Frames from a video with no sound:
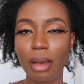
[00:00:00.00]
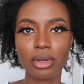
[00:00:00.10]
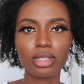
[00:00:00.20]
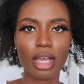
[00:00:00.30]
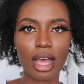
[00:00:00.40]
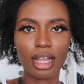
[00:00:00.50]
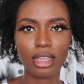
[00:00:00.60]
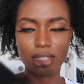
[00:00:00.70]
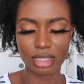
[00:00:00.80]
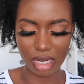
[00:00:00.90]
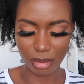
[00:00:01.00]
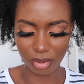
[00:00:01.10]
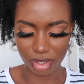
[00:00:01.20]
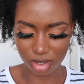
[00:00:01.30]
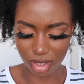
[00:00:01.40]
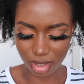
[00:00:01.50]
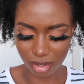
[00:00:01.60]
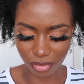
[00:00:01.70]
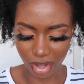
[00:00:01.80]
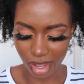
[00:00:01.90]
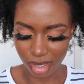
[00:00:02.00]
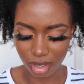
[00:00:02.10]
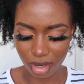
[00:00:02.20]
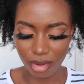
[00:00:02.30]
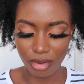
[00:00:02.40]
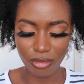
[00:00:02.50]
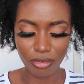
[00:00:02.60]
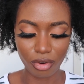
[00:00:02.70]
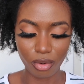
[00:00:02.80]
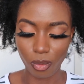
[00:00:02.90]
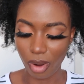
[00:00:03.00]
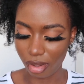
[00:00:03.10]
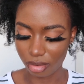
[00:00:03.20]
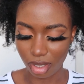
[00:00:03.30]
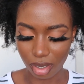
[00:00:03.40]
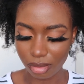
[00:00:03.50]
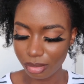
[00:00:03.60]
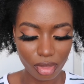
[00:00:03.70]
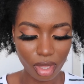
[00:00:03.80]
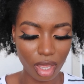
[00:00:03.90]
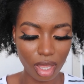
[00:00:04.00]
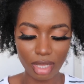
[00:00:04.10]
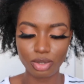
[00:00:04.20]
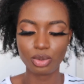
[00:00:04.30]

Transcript: I'm going to add these clippings that I've had for a while now. I